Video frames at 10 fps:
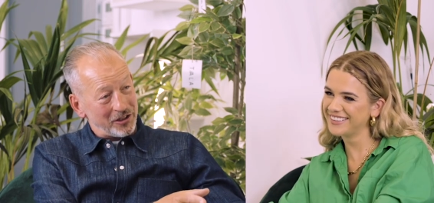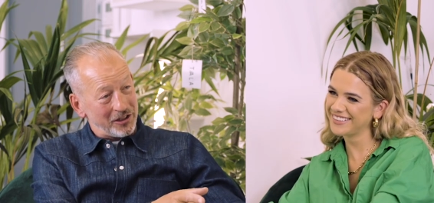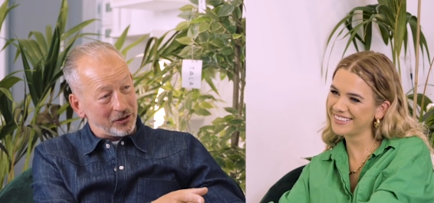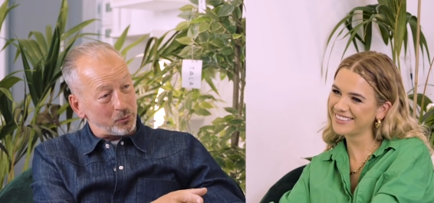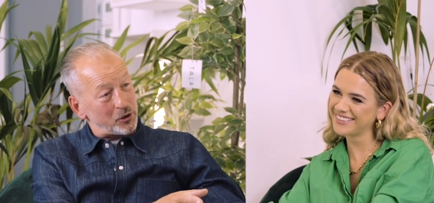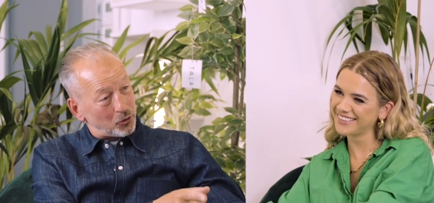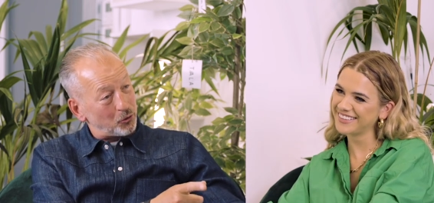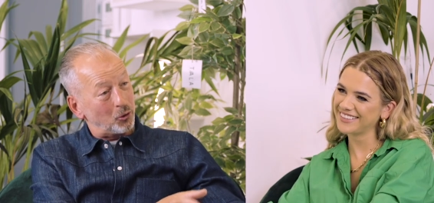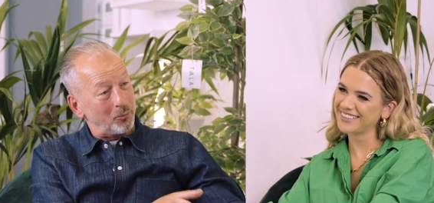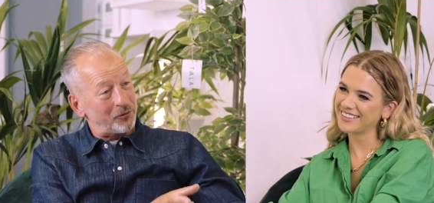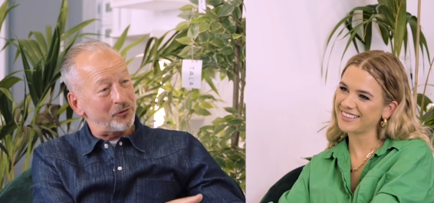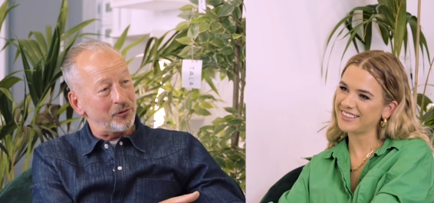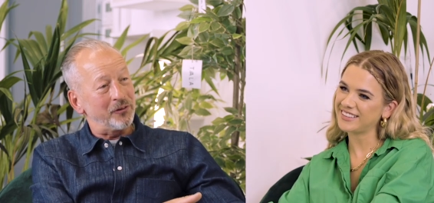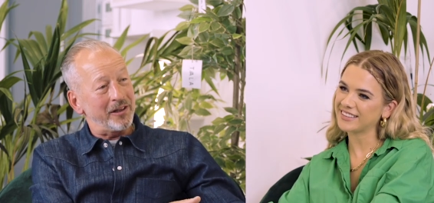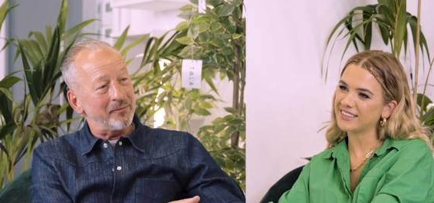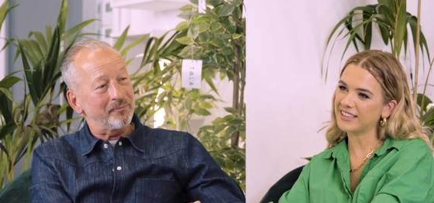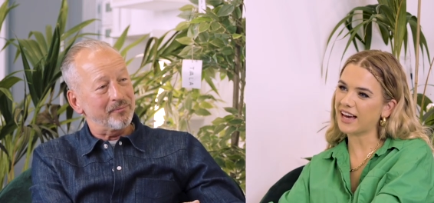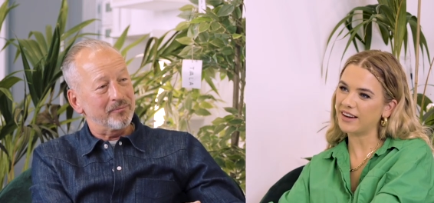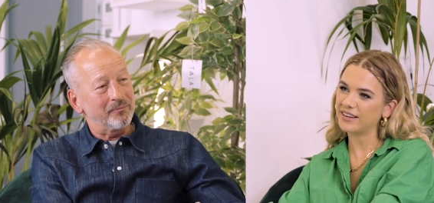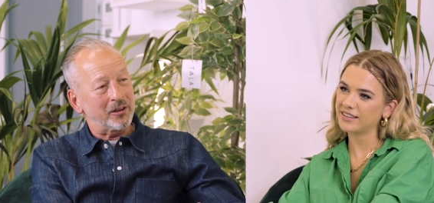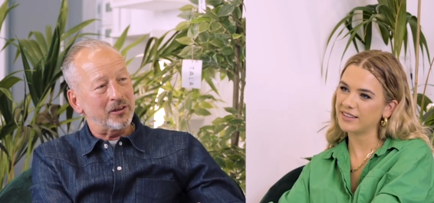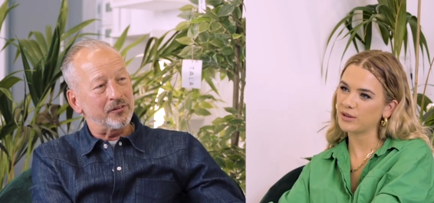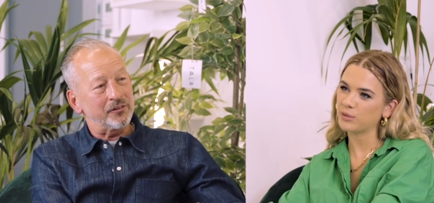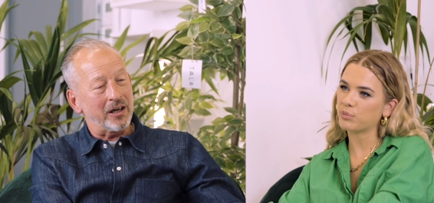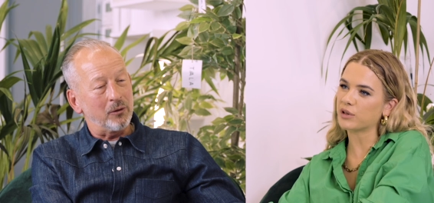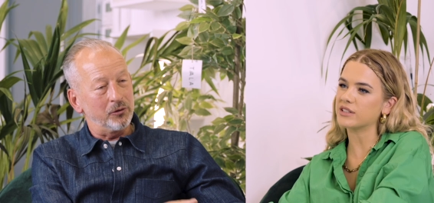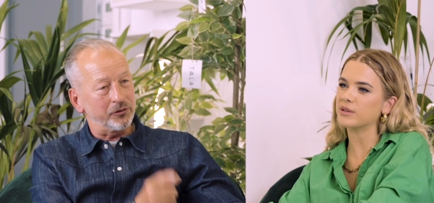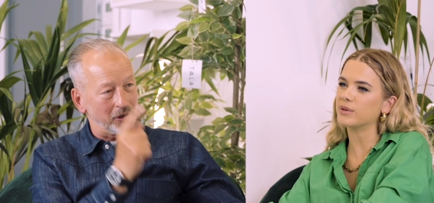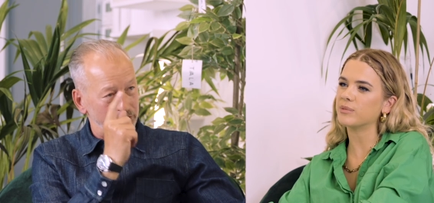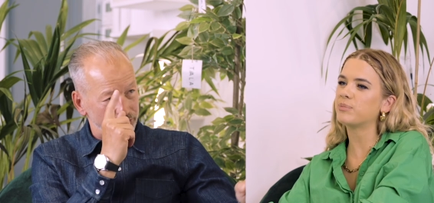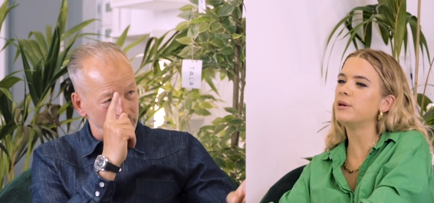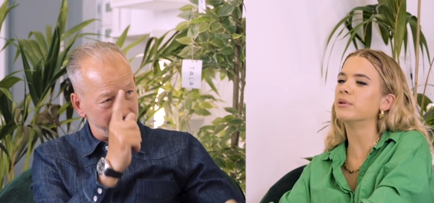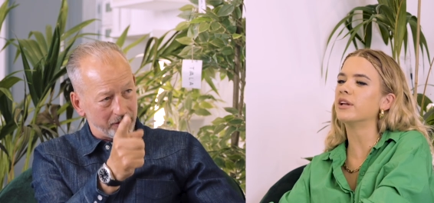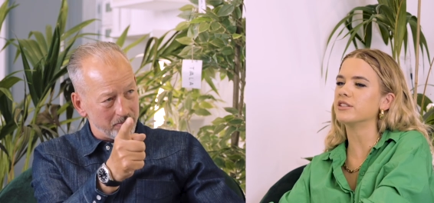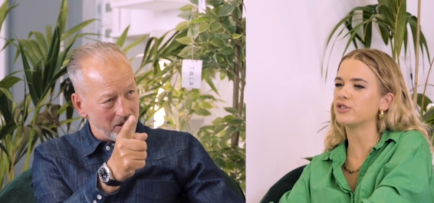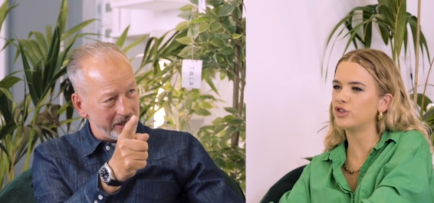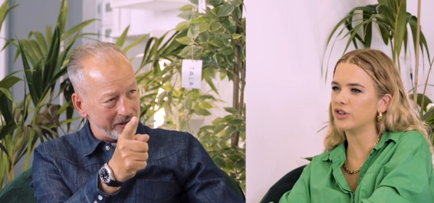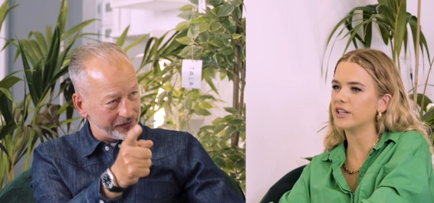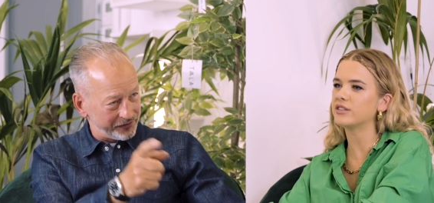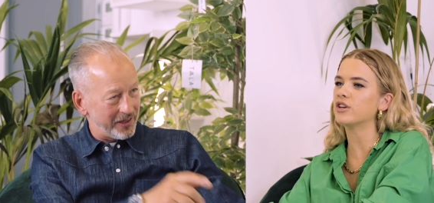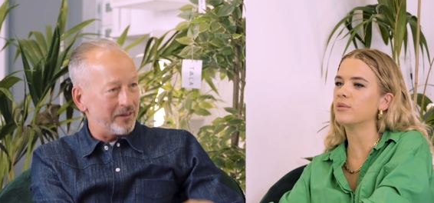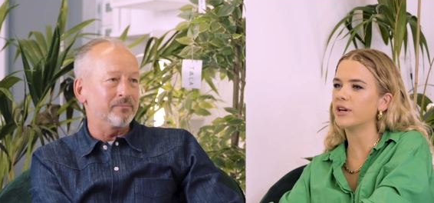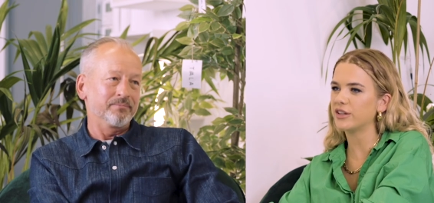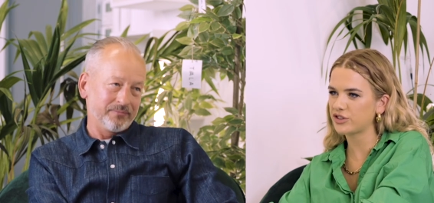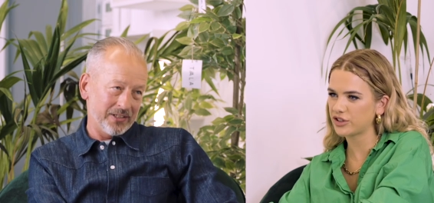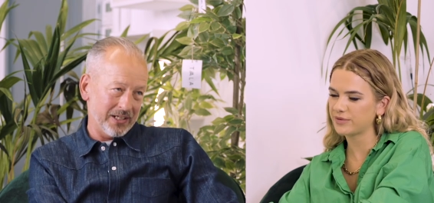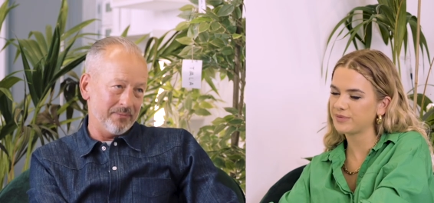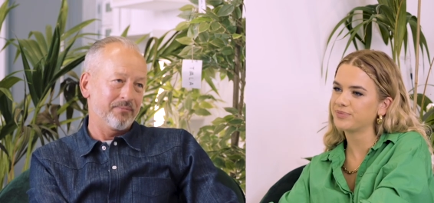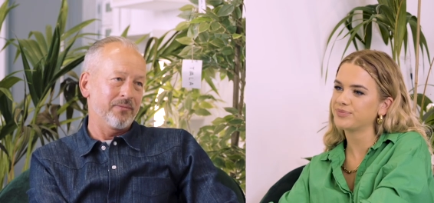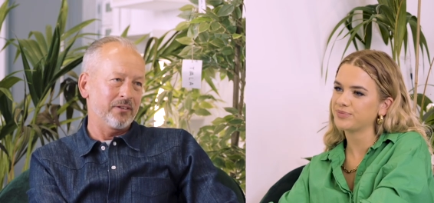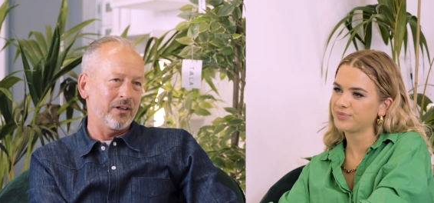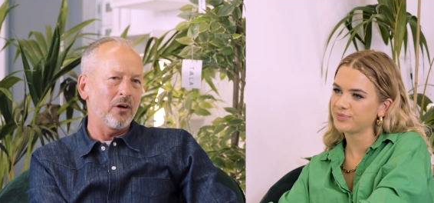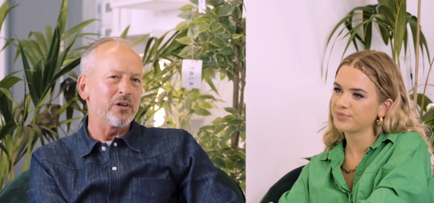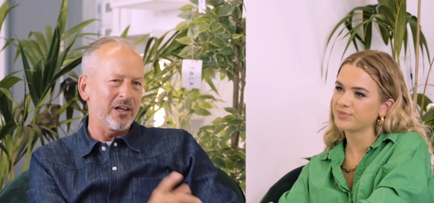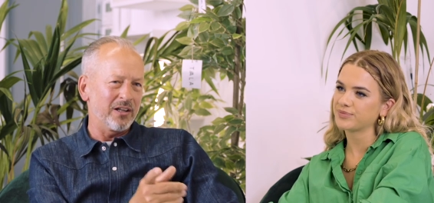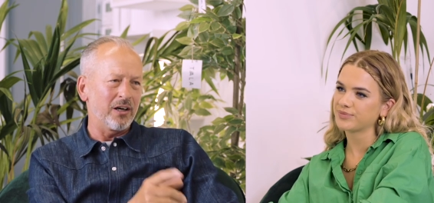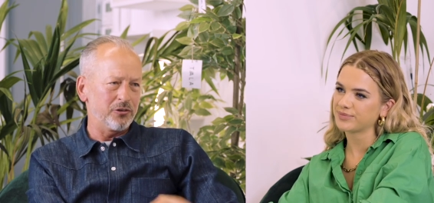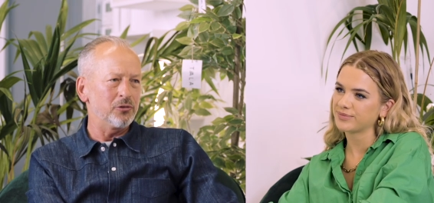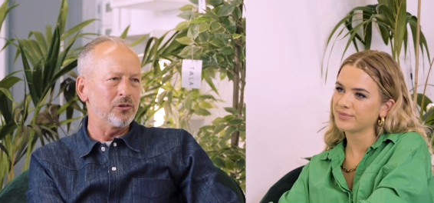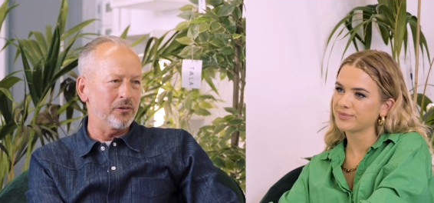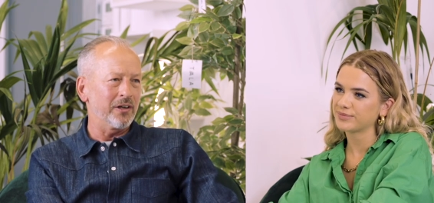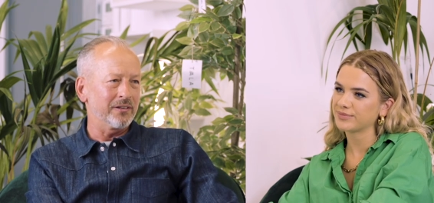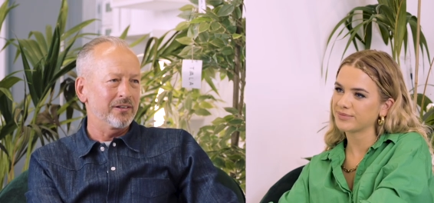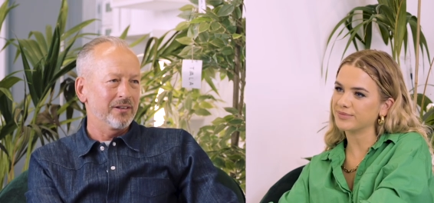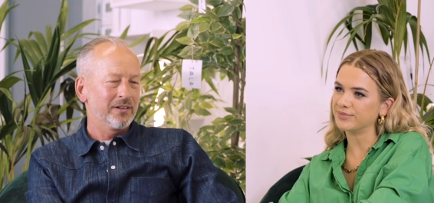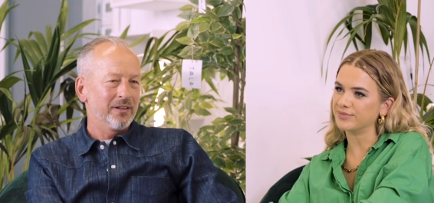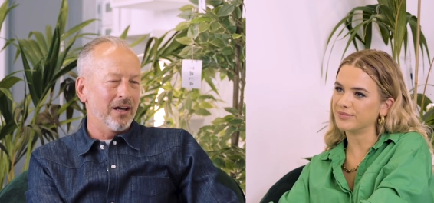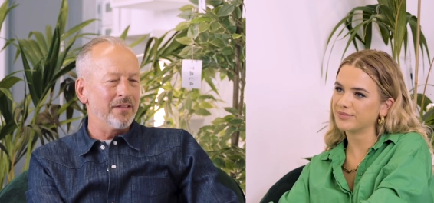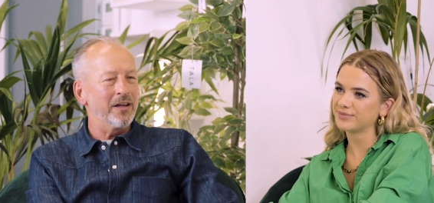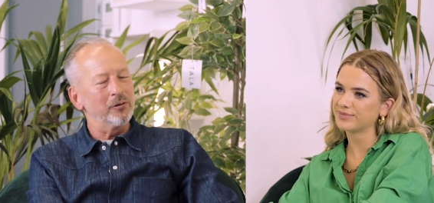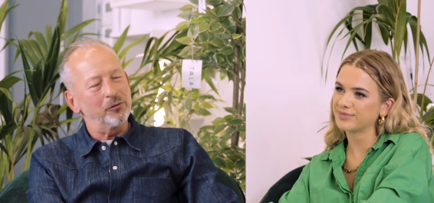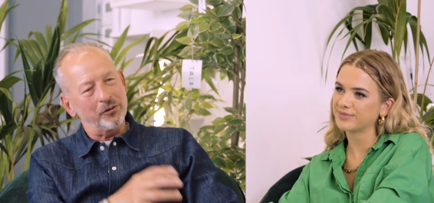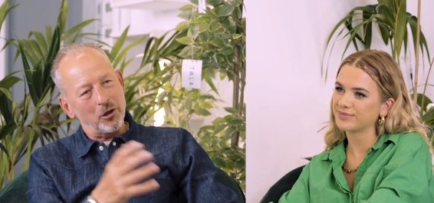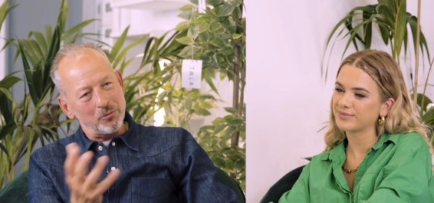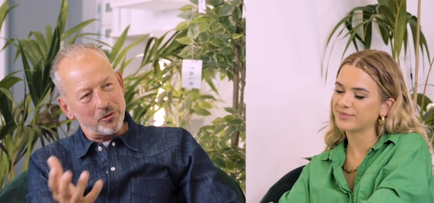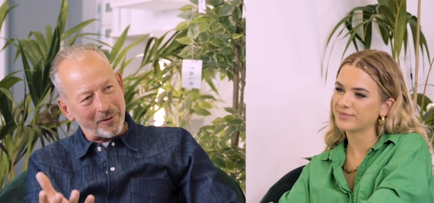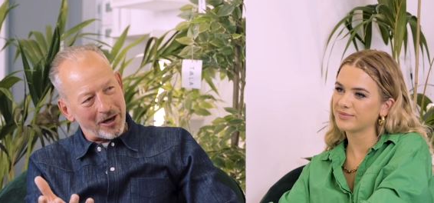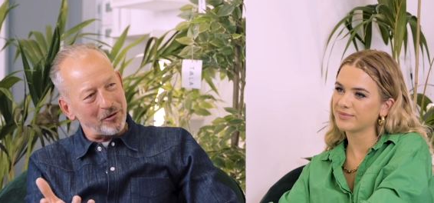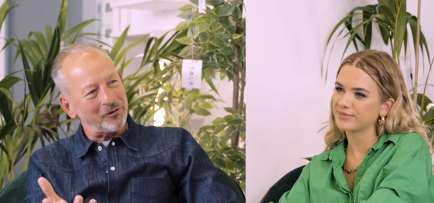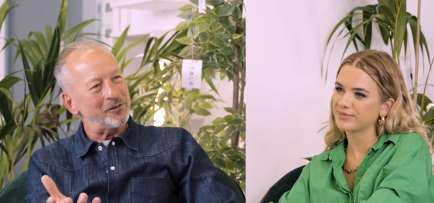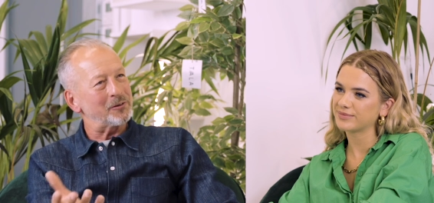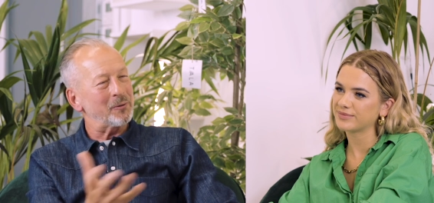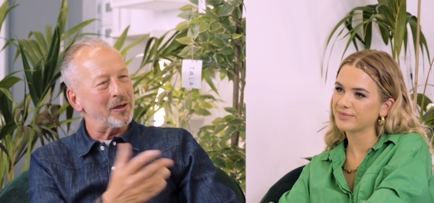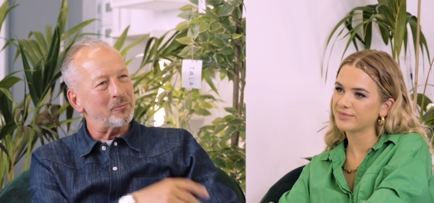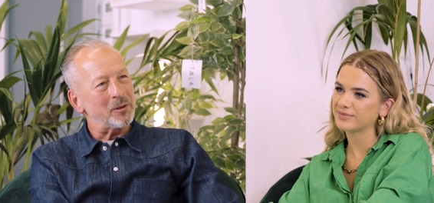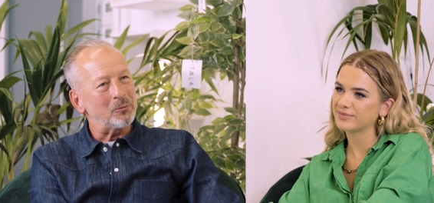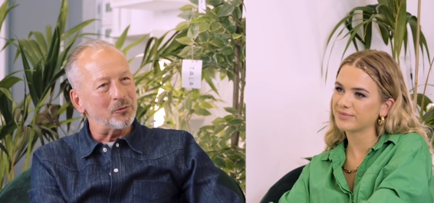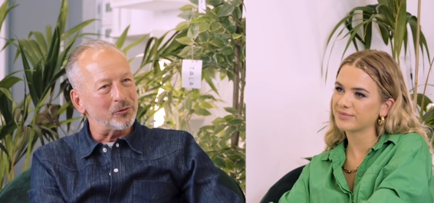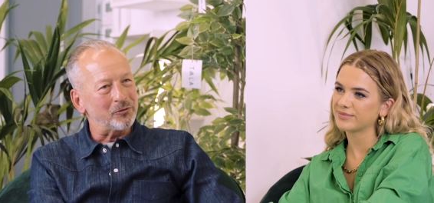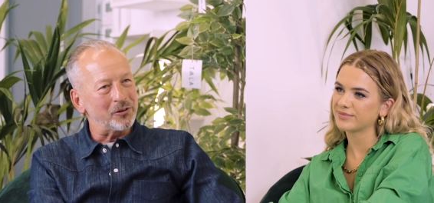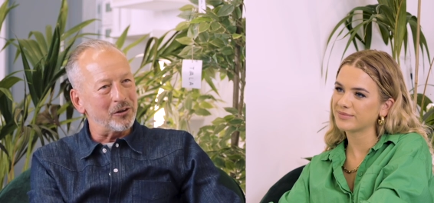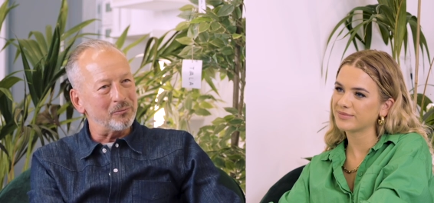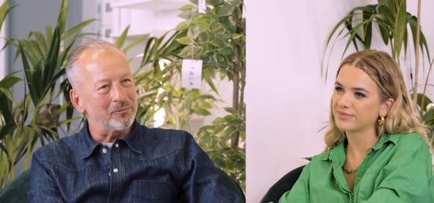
Speaker 1: years, we could almost do that. Yeah. Because that because was it, going straight people understood mindset. it so much. Yeah. It's like, oh yeah, I do do that. Mm. And then it was open to parody. So we had people sort of, you know,